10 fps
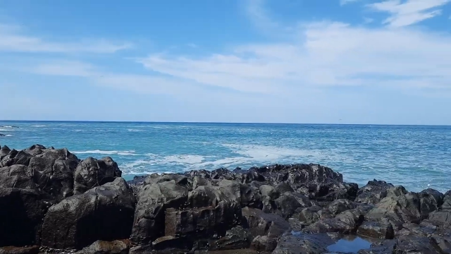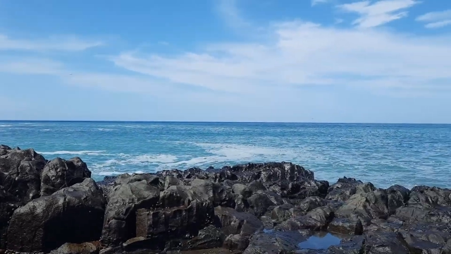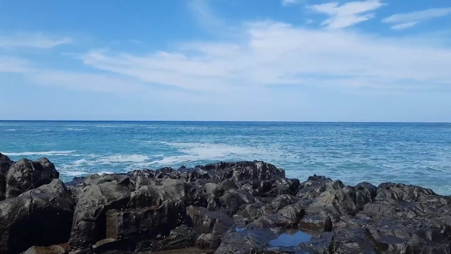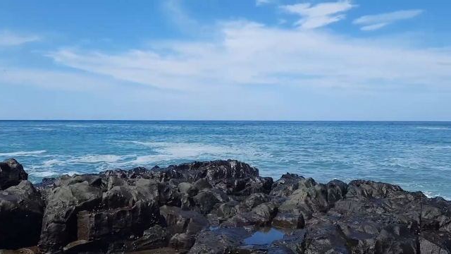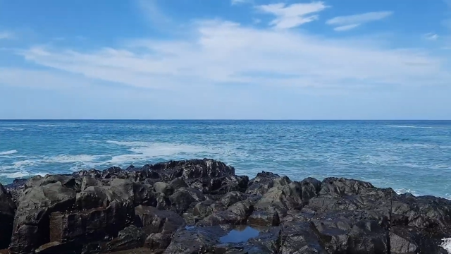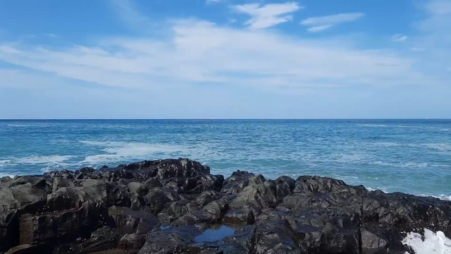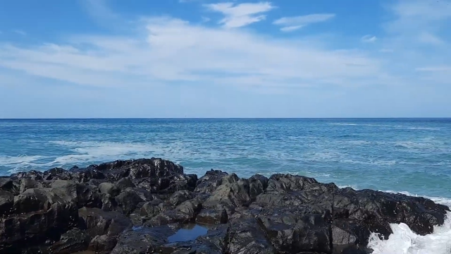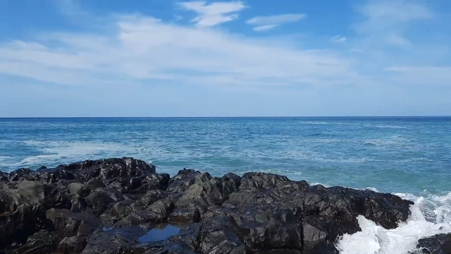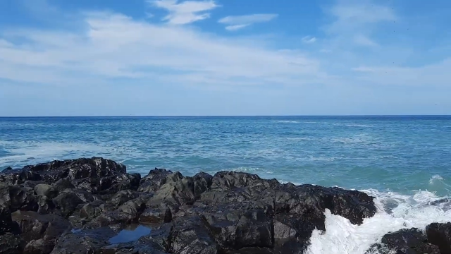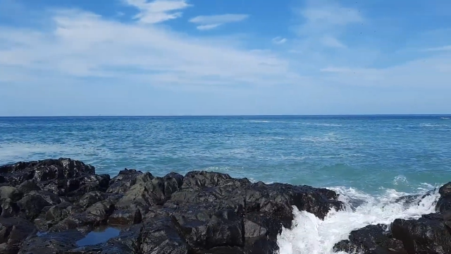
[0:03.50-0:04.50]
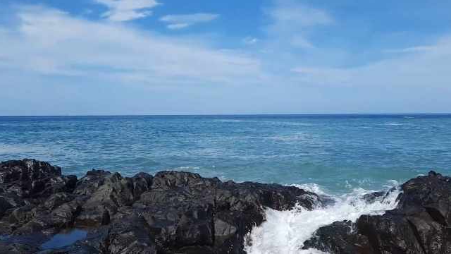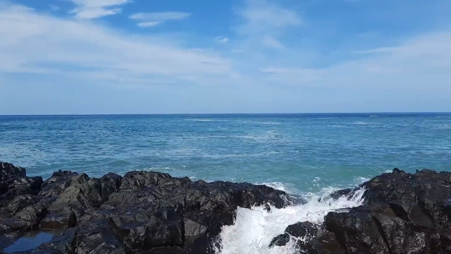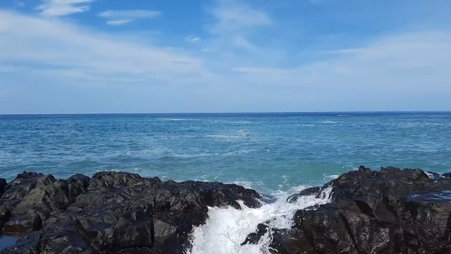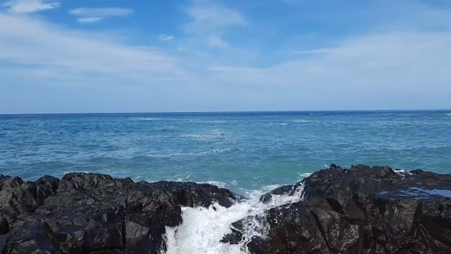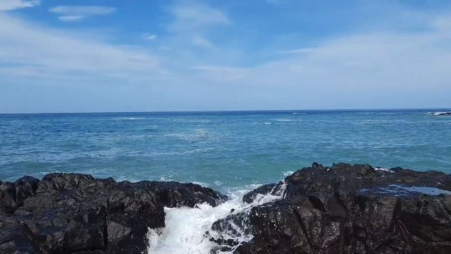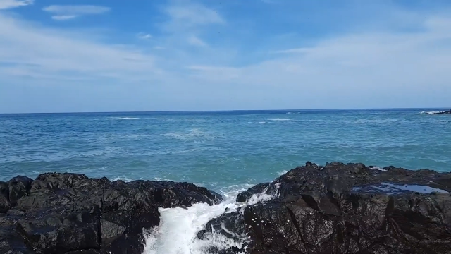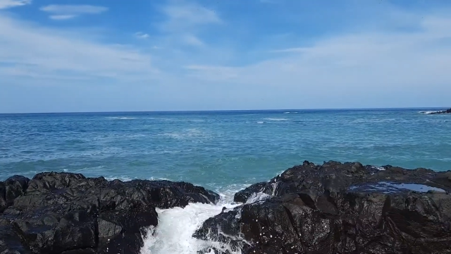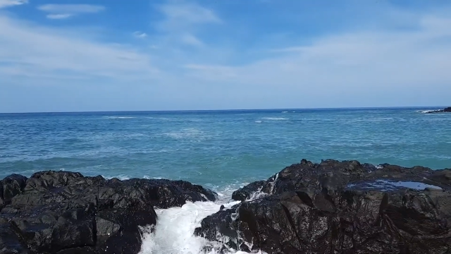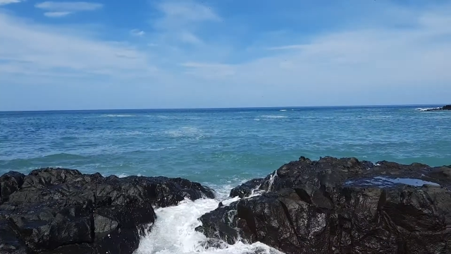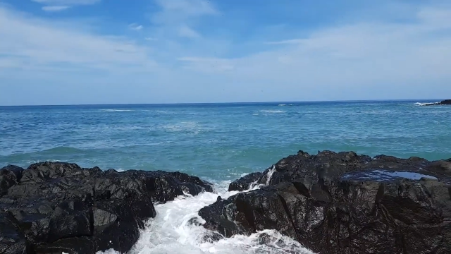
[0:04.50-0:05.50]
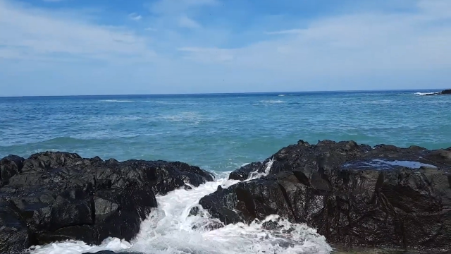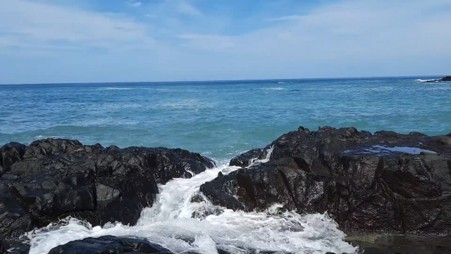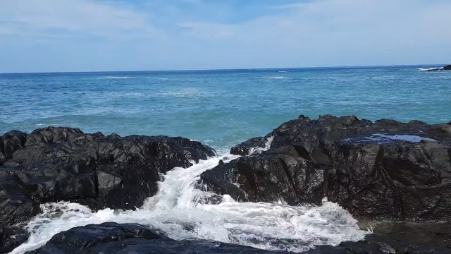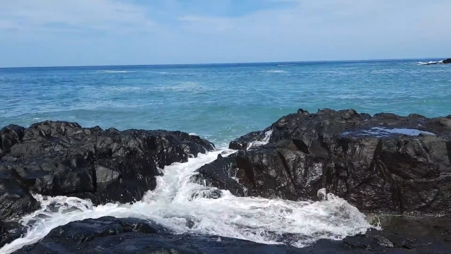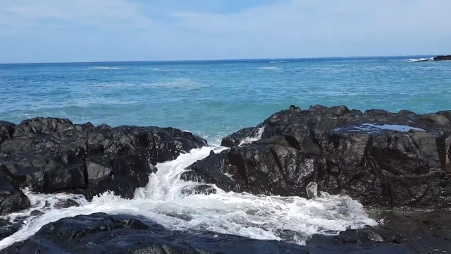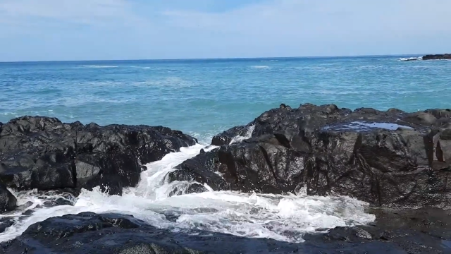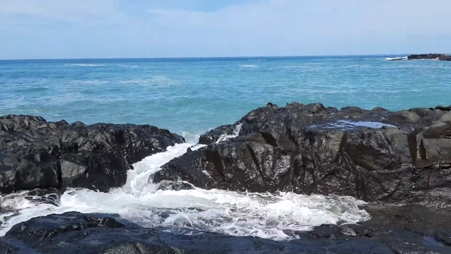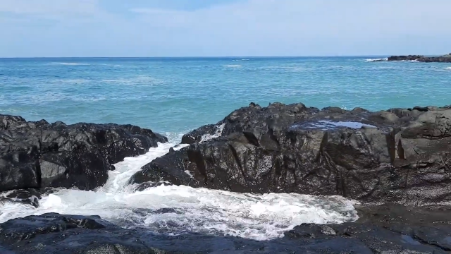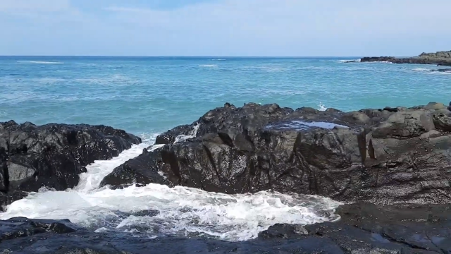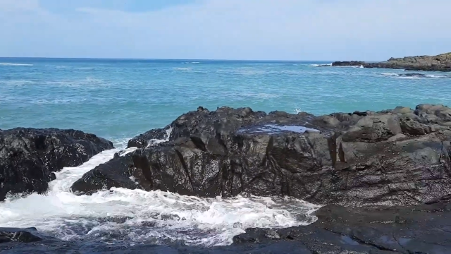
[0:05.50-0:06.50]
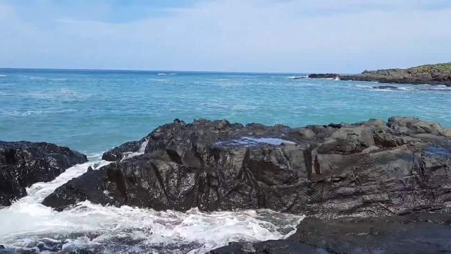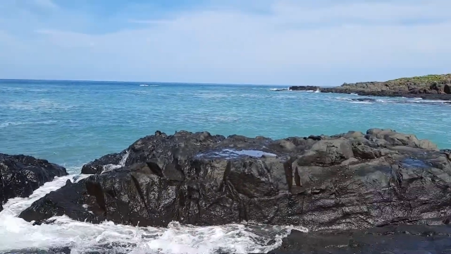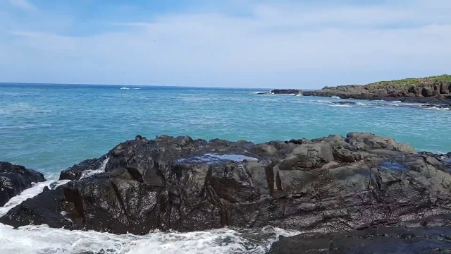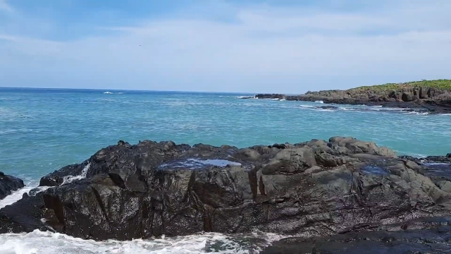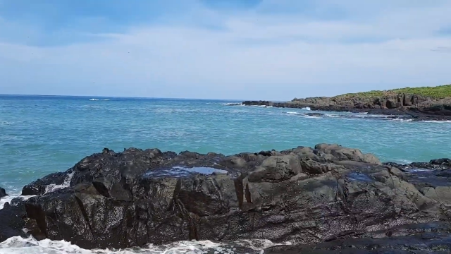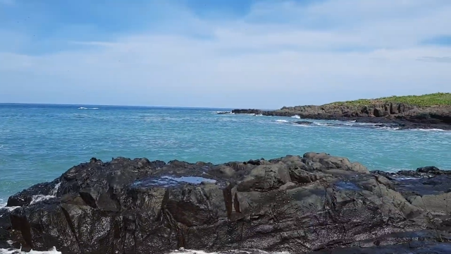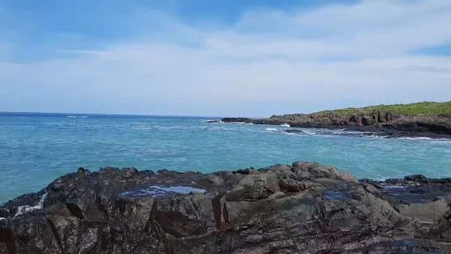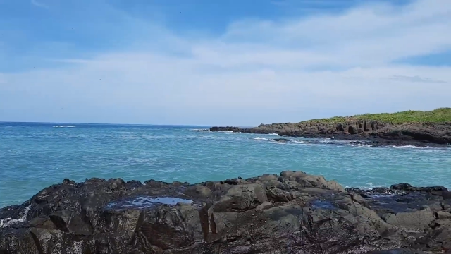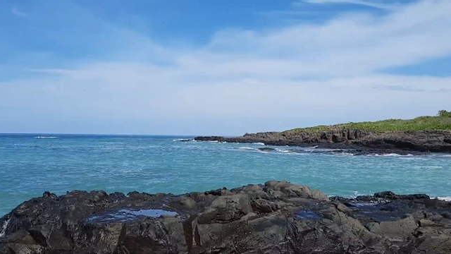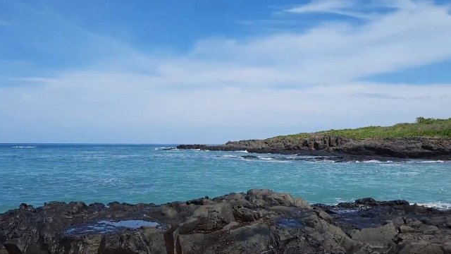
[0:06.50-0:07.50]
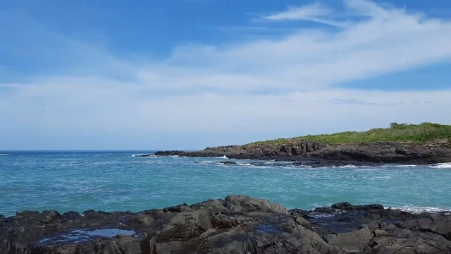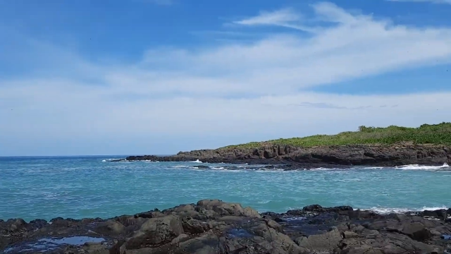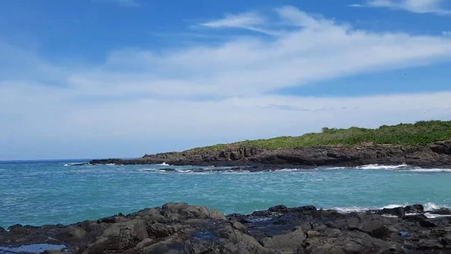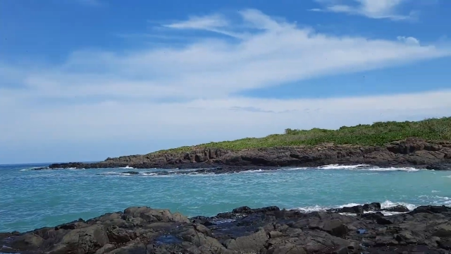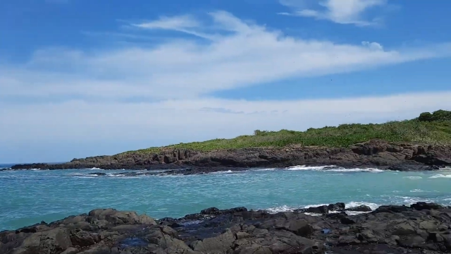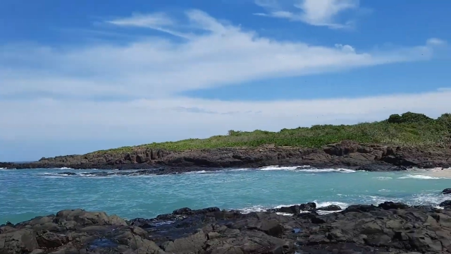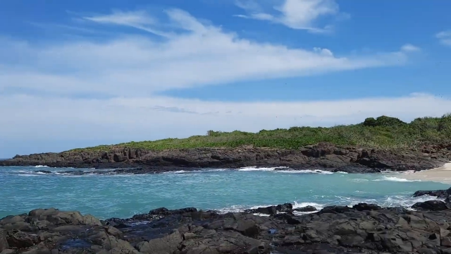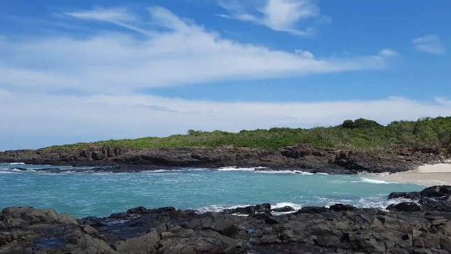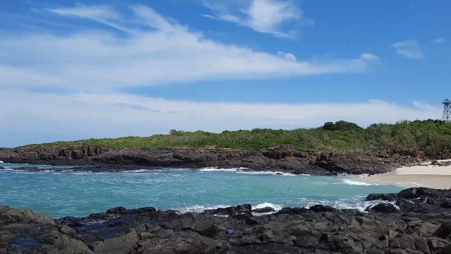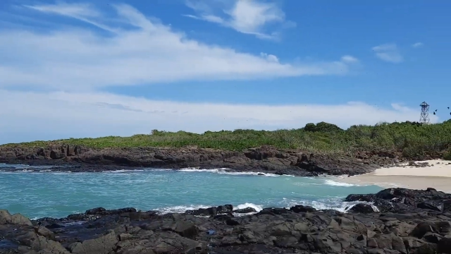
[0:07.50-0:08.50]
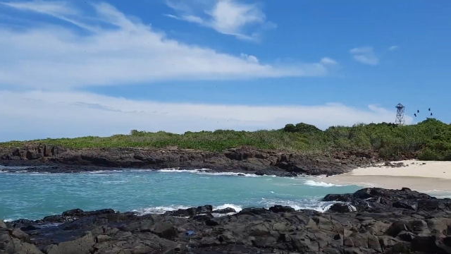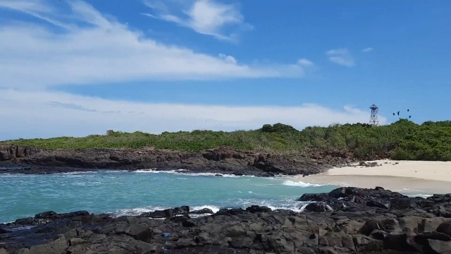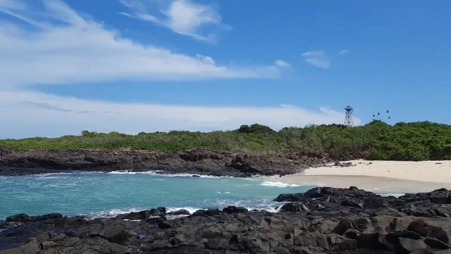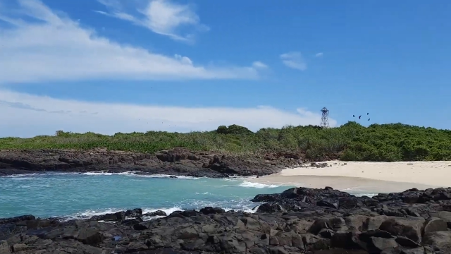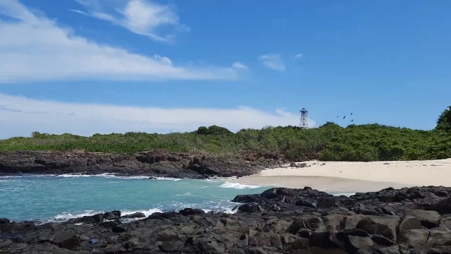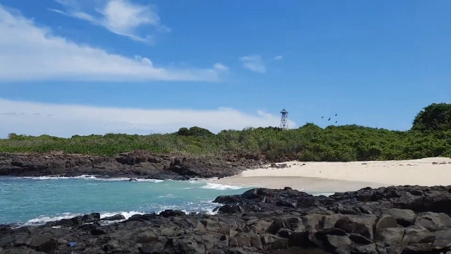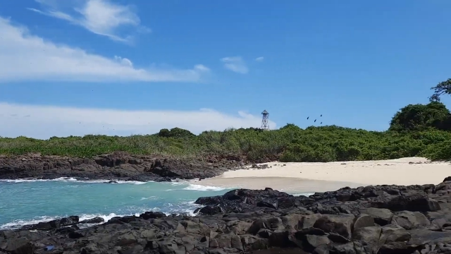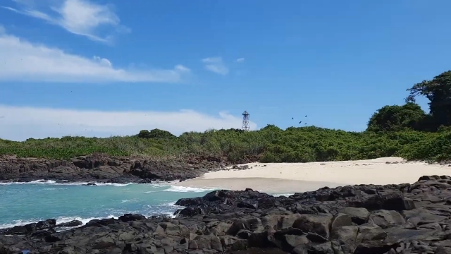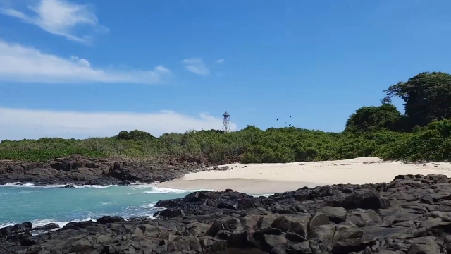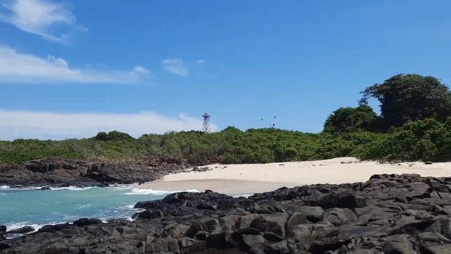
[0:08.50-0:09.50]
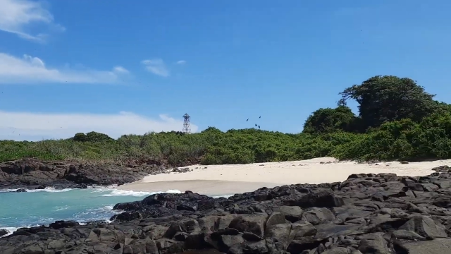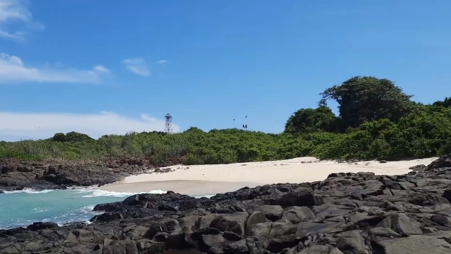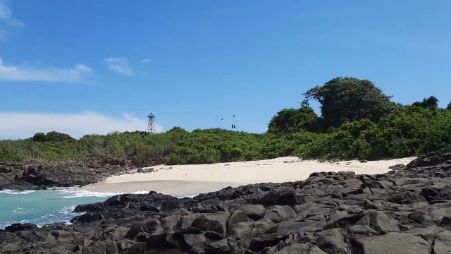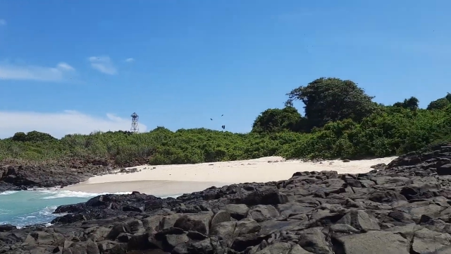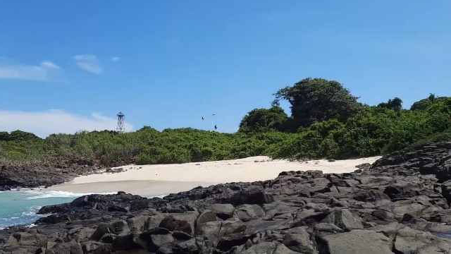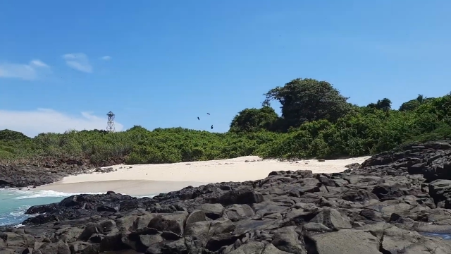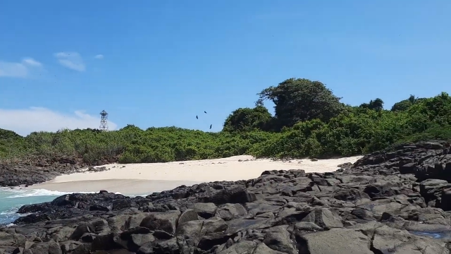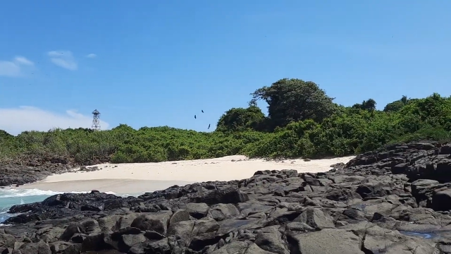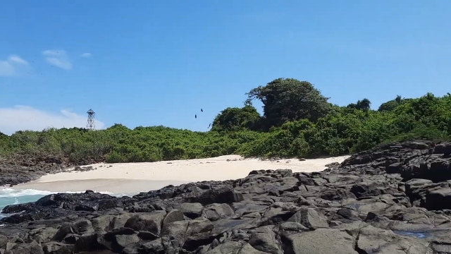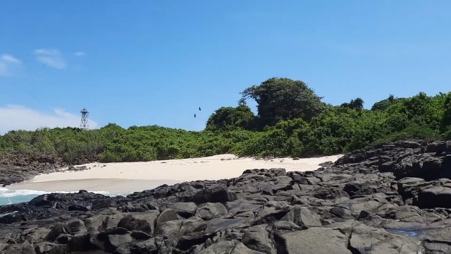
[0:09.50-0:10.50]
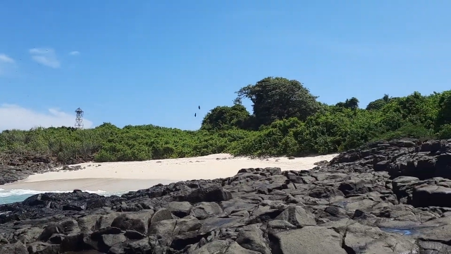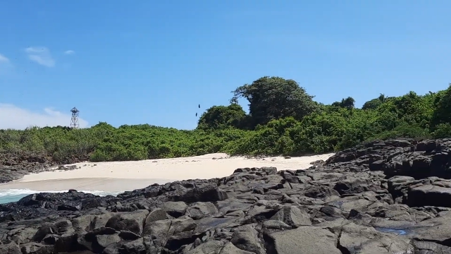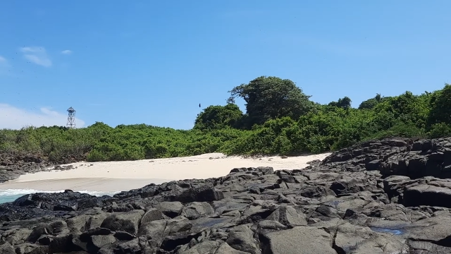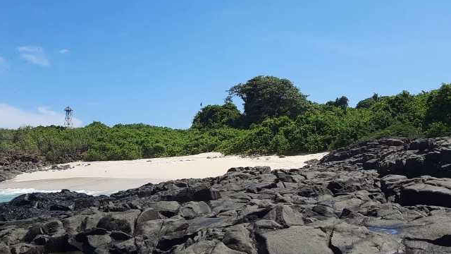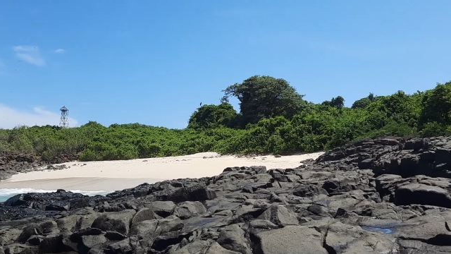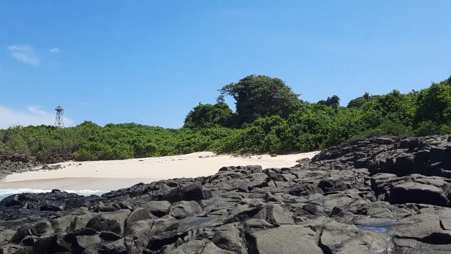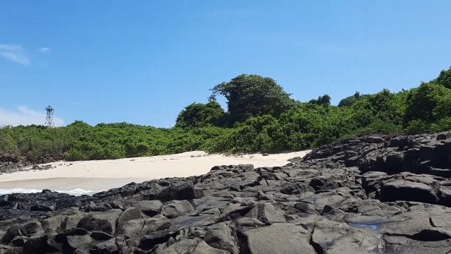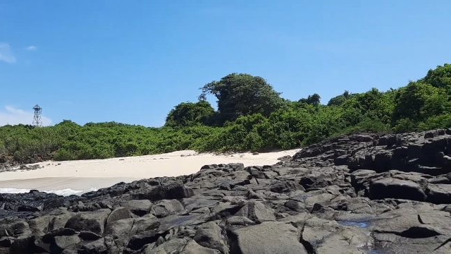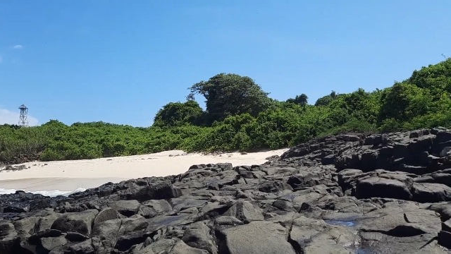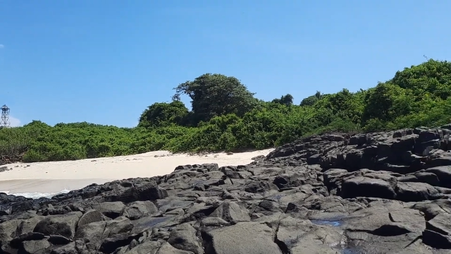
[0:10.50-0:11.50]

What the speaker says: Nobody's mouth can be seen.